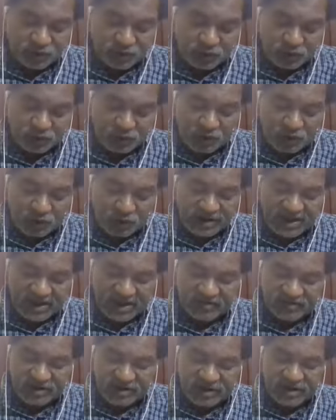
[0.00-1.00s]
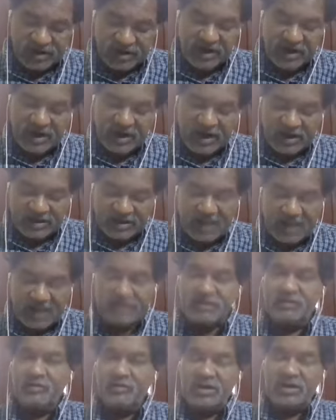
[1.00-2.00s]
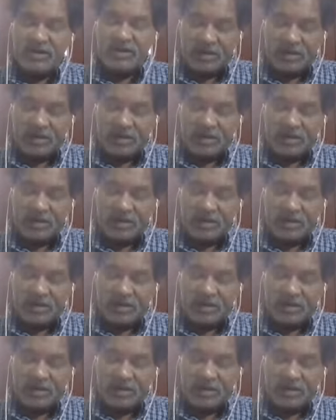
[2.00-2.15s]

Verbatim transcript: who do not have any taxable